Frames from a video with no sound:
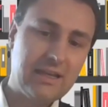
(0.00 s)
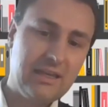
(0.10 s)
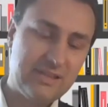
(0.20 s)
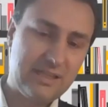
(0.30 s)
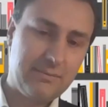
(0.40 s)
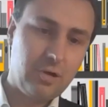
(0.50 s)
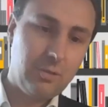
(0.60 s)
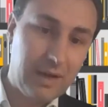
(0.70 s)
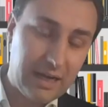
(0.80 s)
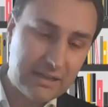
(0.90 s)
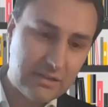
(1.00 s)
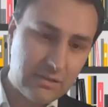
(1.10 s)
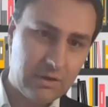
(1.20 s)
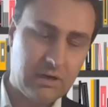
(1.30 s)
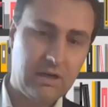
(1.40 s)
give some commands to
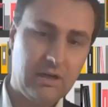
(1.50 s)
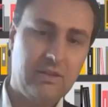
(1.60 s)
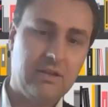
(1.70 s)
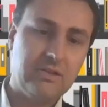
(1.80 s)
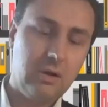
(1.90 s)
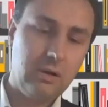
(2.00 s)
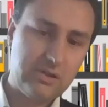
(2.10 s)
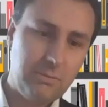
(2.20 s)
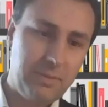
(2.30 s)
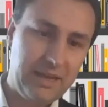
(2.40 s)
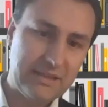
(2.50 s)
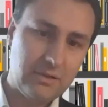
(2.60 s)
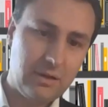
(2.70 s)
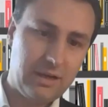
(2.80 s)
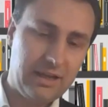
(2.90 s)
your car, that is also
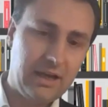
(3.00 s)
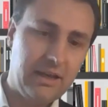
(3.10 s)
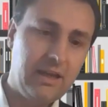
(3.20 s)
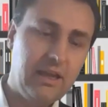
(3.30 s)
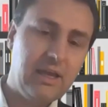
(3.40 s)
based on AI.